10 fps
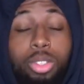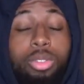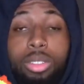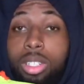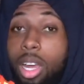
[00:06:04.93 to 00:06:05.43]
you
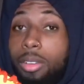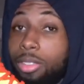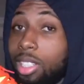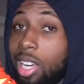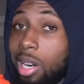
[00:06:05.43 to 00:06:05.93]

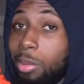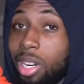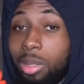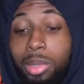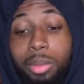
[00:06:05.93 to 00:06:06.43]
definitely gotta
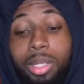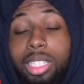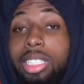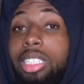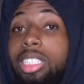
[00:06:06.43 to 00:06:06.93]
break them in
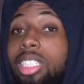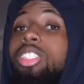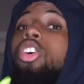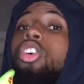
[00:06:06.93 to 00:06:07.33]
because these shits